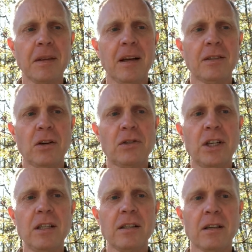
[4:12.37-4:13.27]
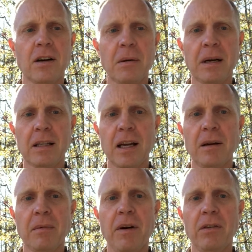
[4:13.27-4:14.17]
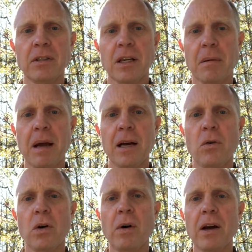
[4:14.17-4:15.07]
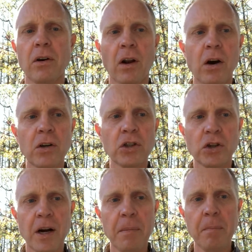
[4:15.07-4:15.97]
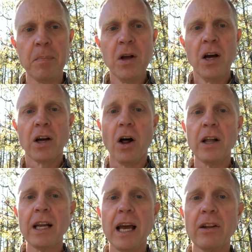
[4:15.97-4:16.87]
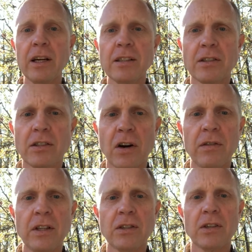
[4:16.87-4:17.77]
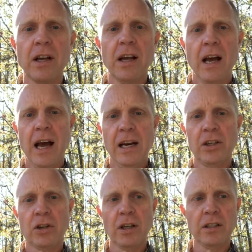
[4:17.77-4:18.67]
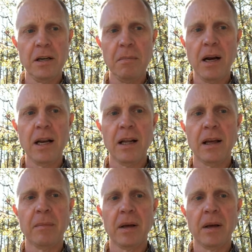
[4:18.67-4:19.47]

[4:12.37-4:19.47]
So Jesus talking about the kingdom of heaven is like a man going away on a long trip, calling together his servants and entrusted money to them.